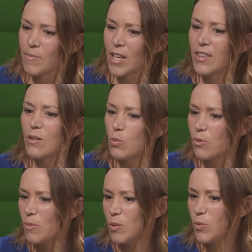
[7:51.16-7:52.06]
And there was a
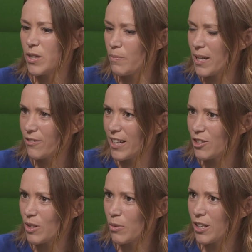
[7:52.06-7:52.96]
problem with the
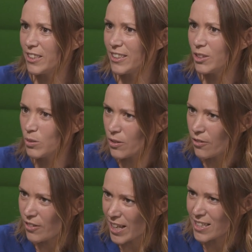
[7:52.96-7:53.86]
manufacturing process that was
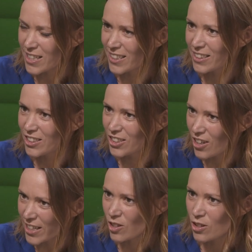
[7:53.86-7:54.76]
affecting the
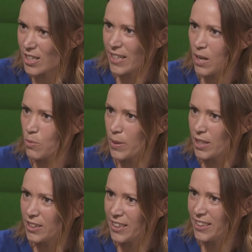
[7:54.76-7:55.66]
diagnostic
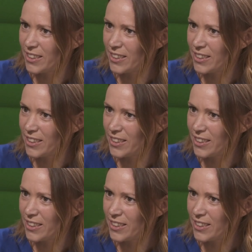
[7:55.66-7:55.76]
capability.